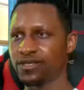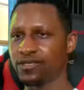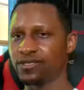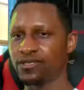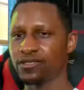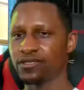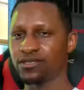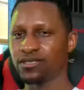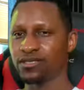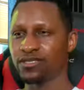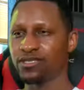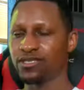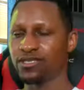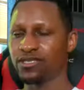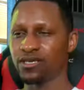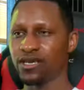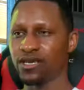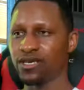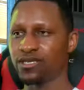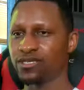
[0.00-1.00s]
So let's
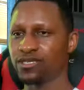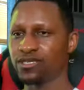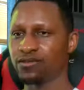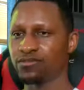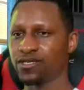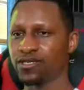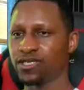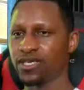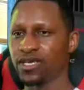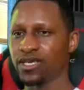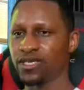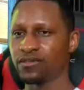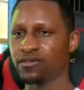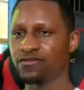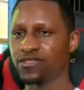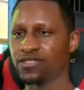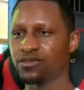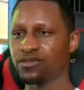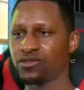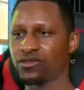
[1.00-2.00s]
skip to the end of
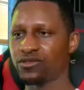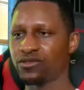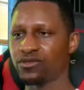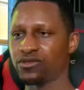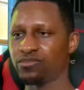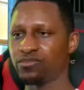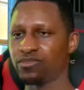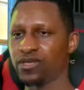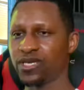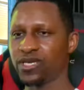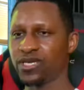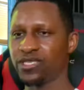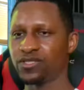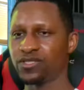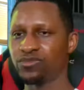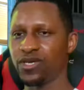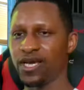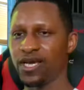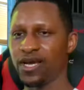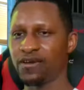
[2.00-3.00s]
the third
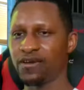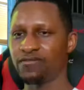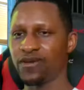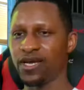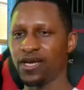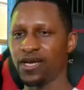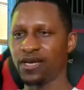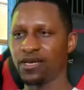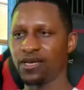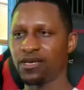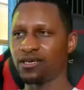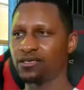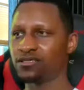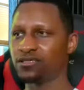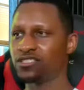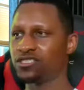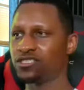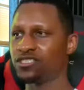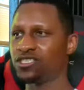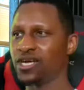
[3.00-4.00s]
place. We have
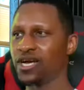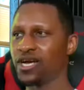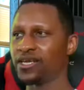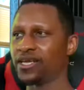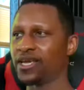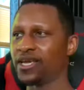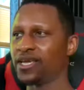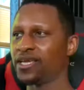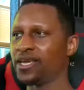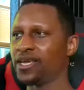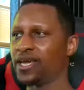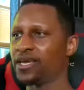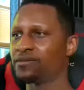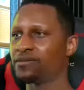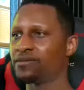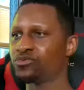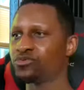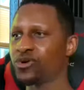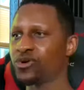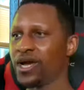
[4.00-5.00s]
Janae
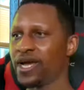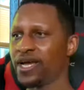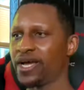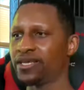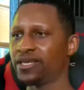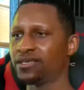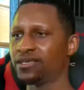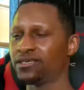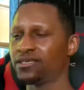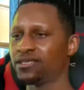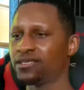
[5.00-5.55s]
and Brad.